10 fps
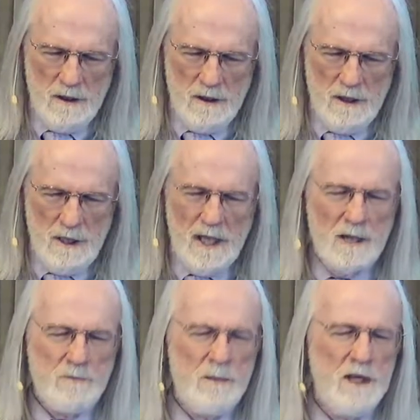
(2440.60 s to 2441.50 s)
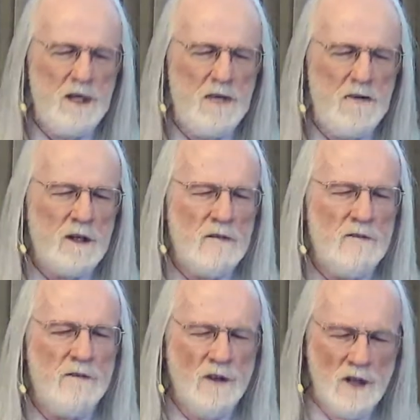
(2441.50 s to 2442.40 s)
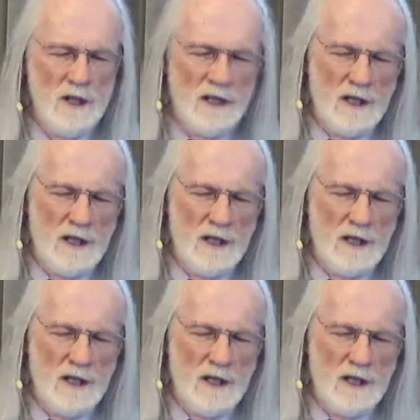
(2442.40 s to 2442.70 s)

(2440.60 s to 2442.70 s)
Let it be given fully.